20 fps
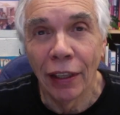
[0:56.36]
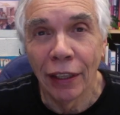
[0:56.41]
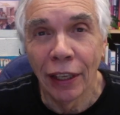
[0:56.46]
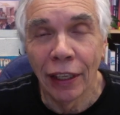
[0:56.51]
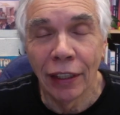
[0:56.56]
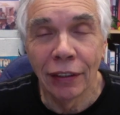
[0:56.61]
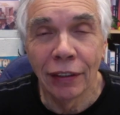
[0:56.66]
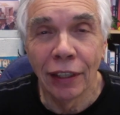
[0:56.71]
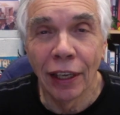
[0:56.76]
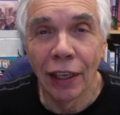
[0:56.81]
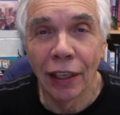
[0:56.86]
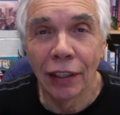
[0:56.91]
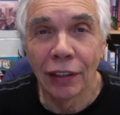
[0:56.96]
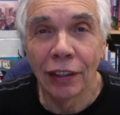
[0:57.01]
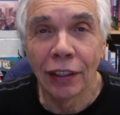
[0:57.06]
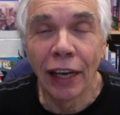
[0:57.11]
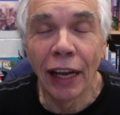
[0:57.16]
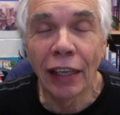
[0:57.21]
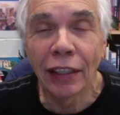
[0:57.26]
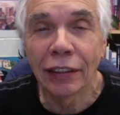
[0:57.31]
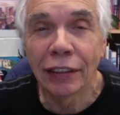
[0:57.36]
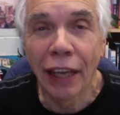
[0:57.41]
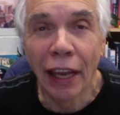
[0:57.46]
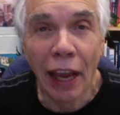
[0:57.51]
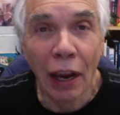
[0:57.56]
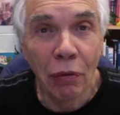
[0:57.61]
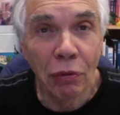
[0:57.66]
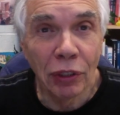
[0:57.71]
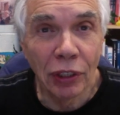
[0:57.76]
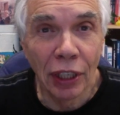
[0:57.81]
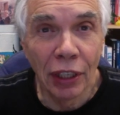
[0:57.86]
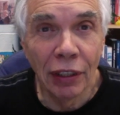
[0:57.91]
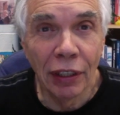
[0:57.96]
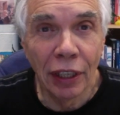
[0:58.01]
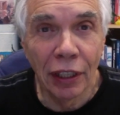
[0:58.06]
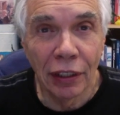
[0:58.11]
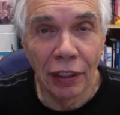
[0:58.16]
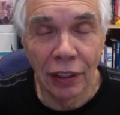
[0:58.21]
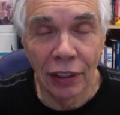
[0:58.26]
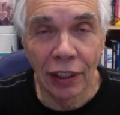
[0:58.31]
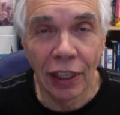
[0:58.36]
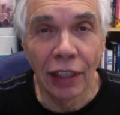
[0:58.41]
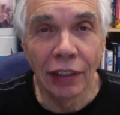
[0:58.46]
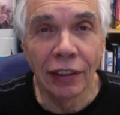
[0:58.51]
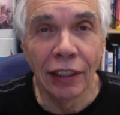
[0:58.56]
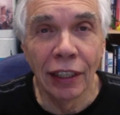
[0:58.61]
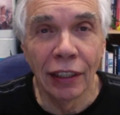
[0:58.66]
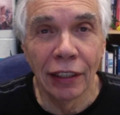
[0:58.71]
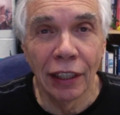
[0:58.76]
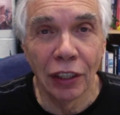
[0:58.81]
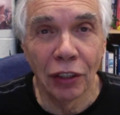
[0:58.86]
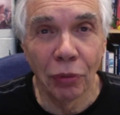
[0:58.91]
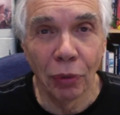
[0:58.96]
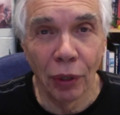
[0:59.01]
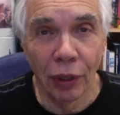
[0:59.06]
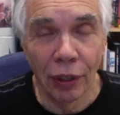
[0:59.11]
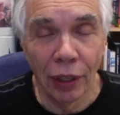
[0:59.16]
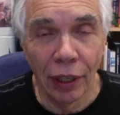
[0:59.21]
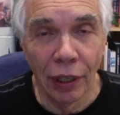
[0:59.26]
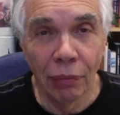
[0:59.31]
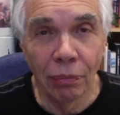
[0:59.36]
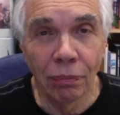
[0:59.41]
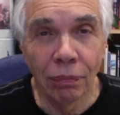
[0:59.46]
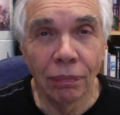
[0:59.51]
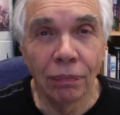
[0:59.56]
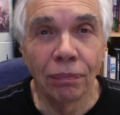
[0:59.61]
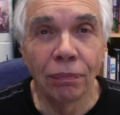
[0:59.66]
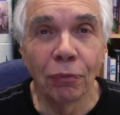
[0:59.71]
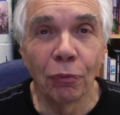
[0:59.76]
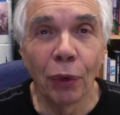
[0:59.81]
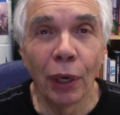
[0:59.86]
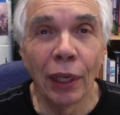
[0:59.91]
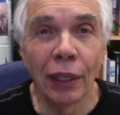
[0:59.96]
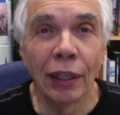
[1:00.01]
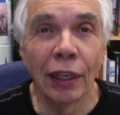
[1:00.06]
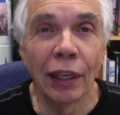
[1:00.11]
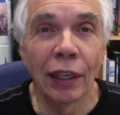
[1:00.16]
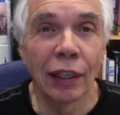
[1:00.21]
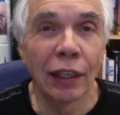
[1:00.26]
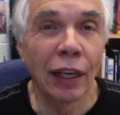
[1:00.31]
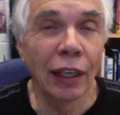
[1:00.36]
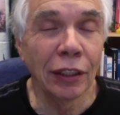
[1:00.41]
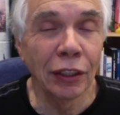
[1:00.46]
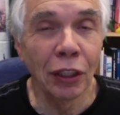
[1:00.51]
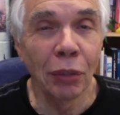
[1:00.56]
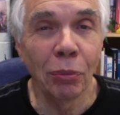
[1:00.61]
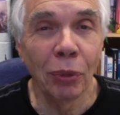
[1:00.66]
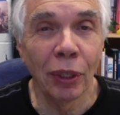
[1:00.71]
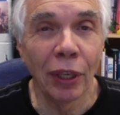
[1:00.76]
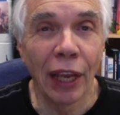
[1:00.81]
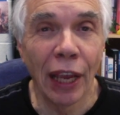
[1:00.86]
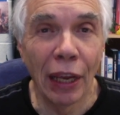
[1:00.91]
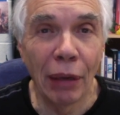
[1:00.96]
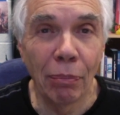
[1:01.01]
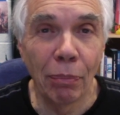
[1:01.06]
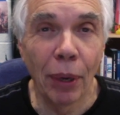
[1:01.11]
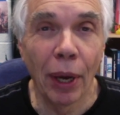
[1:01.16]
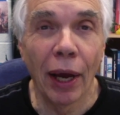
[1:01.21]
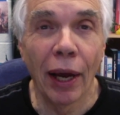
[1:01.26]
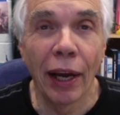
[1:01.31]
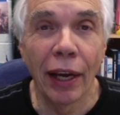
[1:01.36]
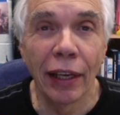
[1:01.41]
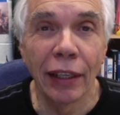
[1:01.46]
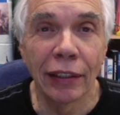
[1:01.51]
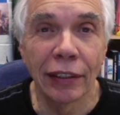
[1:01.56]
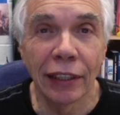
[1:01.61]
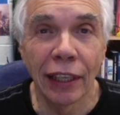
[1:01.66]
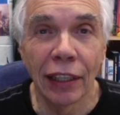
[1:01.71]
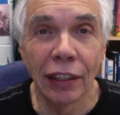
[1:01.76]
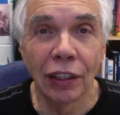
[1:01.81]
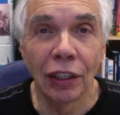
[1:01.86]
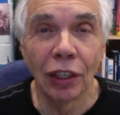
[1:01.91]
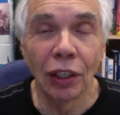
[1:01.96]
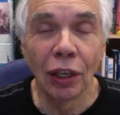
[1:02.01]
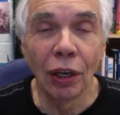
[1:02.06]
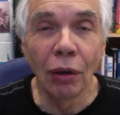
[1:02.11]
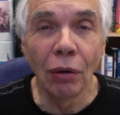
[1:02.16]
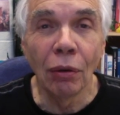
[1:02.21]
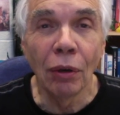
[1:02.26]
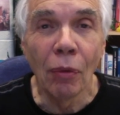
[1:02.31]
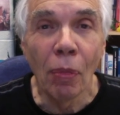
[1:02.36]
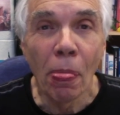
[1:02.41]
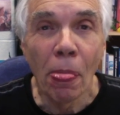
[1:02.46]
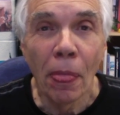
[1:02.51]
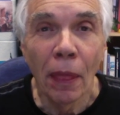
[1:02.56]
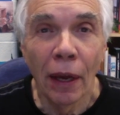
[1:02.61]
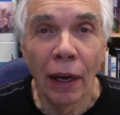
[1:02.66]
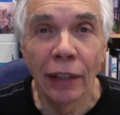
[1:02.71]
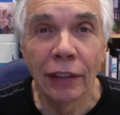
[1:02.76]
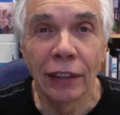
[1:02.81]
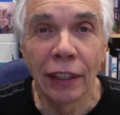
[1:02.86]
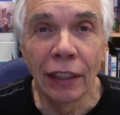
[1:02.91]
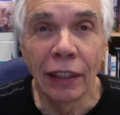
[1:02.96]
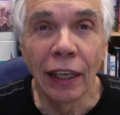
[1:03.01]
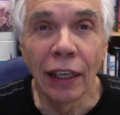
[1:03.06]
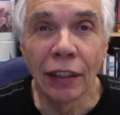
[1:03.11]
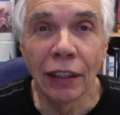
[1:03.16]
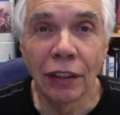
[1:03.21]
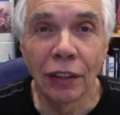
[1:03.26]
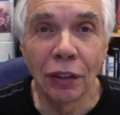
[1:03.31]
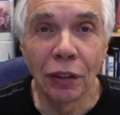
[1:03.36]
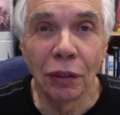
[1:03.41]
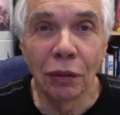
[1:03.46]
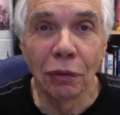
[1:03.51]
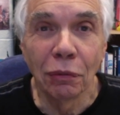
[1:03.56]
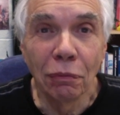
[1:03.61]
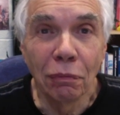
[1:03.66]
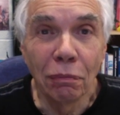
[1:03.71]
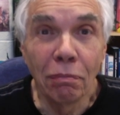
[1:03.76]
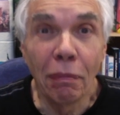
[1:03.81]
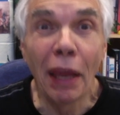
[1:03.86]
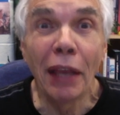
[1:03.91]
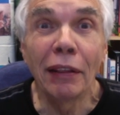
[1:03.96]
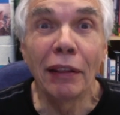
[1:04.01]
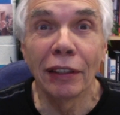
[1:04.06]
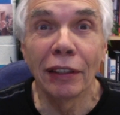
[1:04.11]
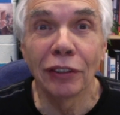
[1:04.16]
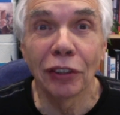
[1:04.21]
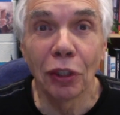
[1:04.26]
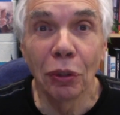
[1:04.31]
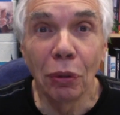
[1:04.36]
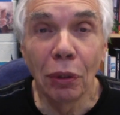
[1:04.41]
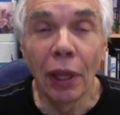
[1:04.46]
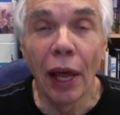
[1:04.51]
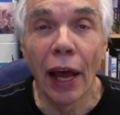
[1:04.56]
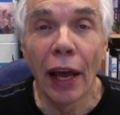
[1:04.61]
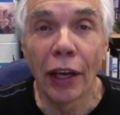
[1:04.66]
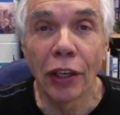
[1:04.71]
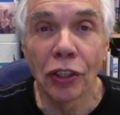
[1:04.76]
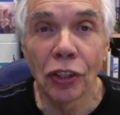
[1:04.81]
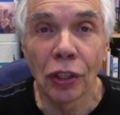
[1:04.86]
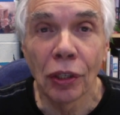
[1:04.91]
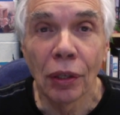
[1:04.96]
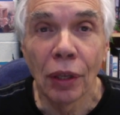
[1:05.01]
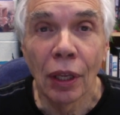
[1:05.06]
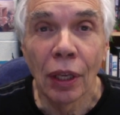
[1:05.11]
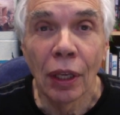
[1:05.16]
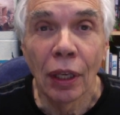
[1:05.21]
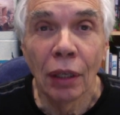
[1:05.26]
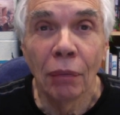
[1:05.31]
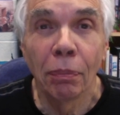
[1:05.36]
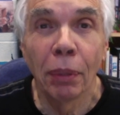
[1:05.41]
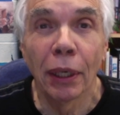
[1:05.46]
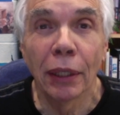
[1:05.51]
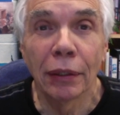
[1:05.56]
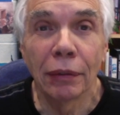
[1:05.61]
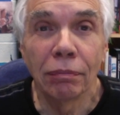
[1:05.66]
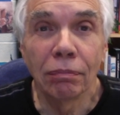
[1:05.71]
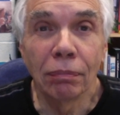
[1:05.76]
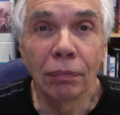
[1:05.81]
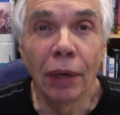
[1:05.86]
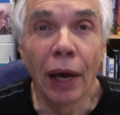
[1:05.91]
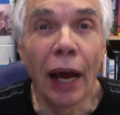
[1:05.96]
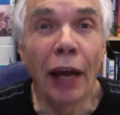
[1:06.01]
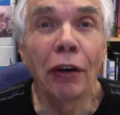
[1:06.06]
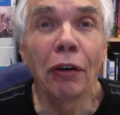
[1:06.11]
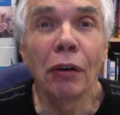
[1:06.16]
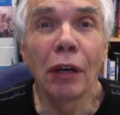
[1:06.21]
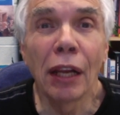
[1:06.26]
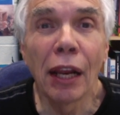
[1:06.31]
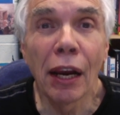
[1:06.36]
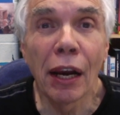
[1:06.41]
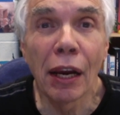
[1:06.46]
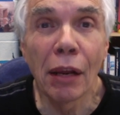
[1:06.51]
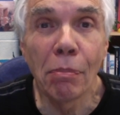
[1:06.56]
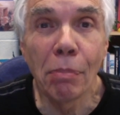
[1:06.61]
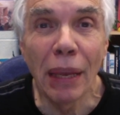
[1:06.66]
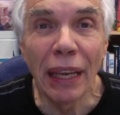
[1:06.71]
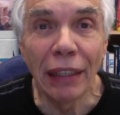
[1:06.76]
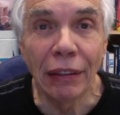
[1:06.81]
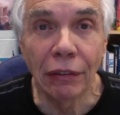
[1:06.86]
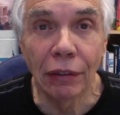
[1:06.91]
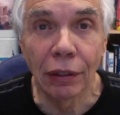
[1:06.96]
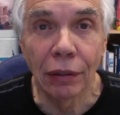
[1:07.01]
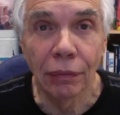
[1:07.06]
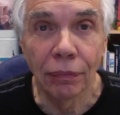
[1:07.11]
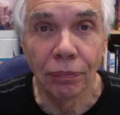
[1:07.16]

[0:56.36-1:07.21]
then the next day I was in there discussing this with him when a customer came by and said, I see that you made goulash, but I don't eat any meat.